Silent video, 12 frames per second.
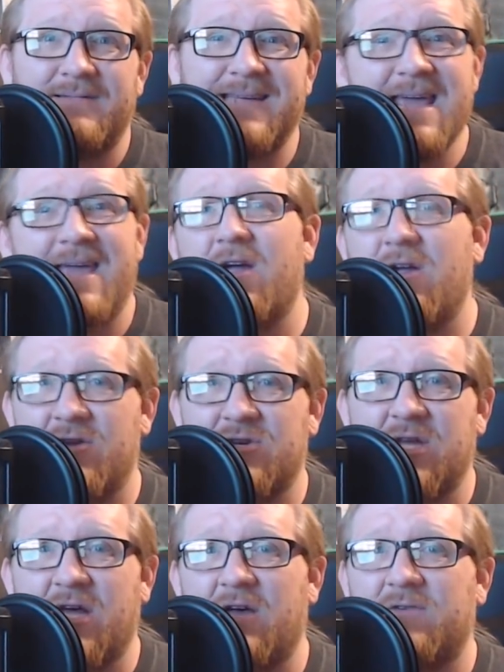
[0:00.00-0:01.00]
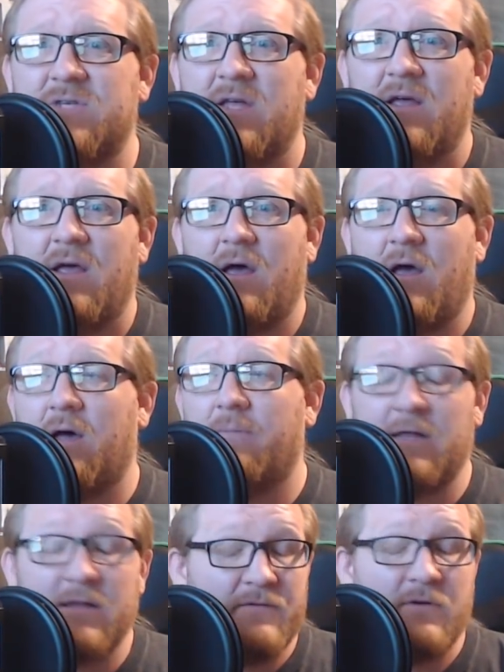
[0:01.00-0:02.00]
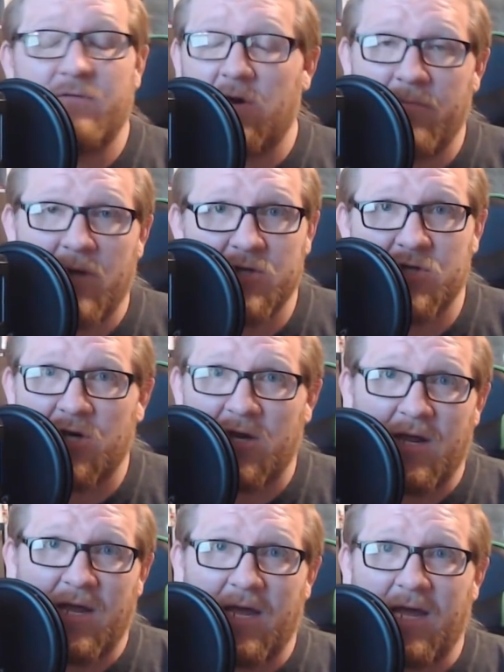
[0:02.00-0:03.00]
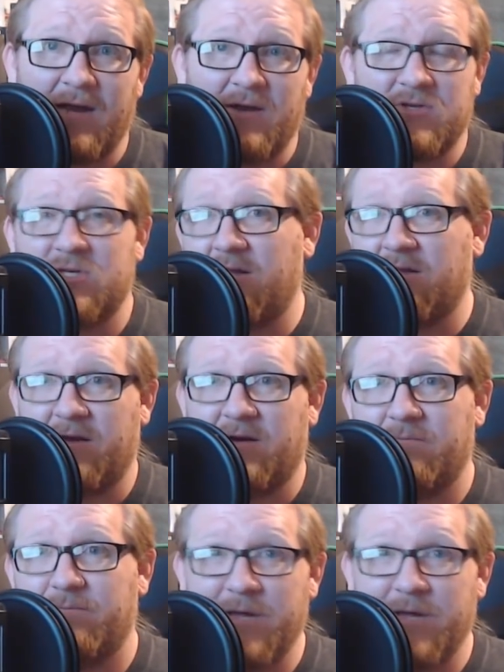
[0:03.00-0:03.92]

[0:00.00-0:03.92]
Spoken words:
Take care of yourselves. I love you very much, and I'll see you later.